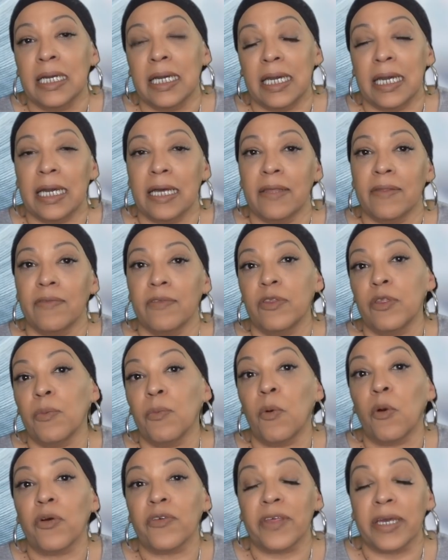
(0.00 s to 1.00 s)
And the
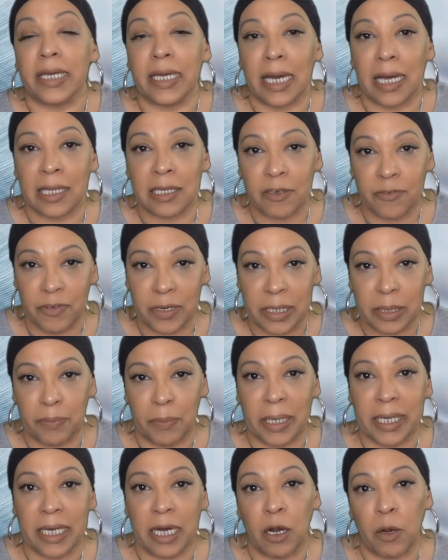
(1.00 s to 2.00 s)
more they elevate
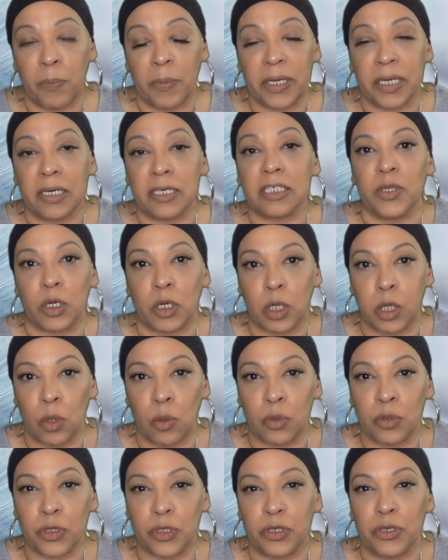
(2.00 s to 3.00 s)
by helping us, the
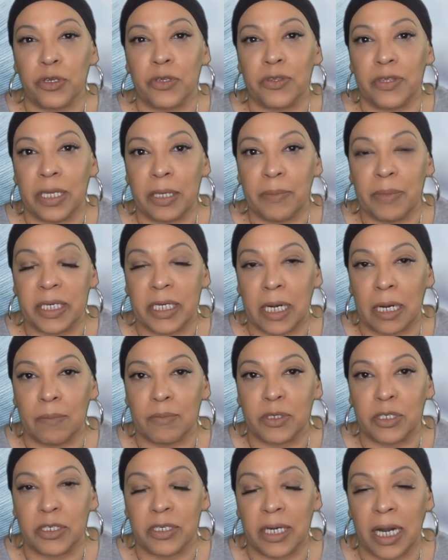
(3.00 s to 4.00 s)
closer they
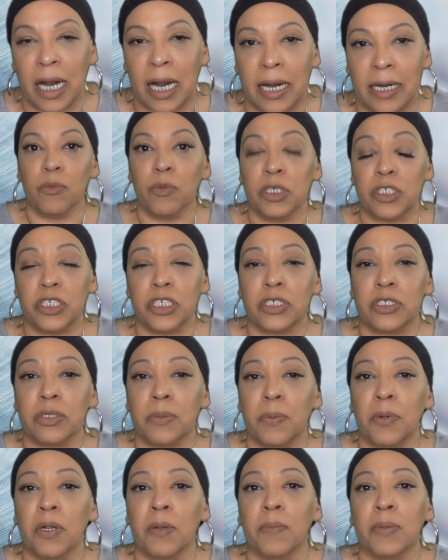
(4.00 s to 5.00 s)
become to God, which is
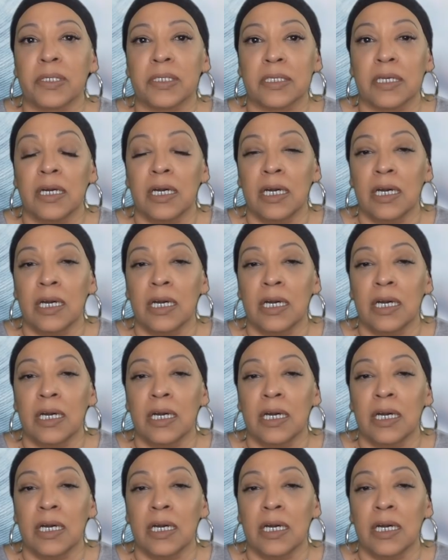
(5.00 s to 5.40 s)
the purpose